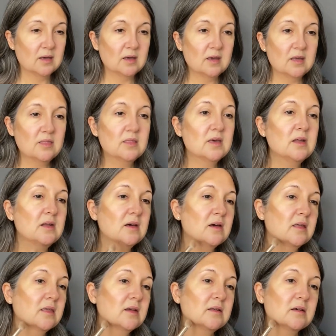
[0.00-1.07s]
And then
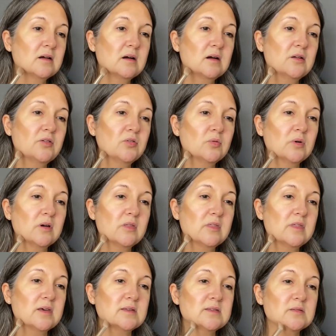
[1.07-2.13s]
I like to contour
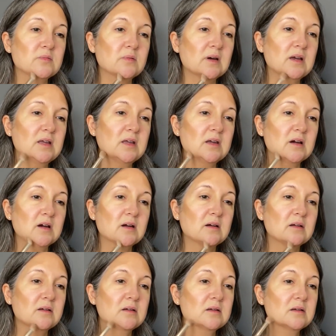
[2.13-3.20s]
this right here.
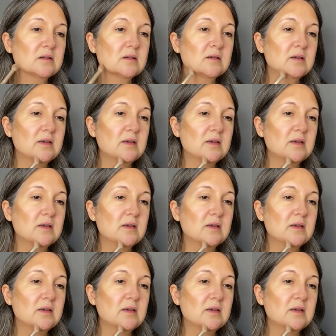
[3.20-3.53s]
I